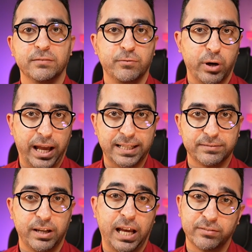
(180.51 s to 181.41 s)
for
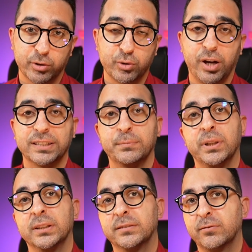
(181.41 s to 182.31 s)

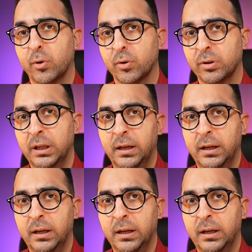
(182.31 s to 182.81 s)
advertisements, for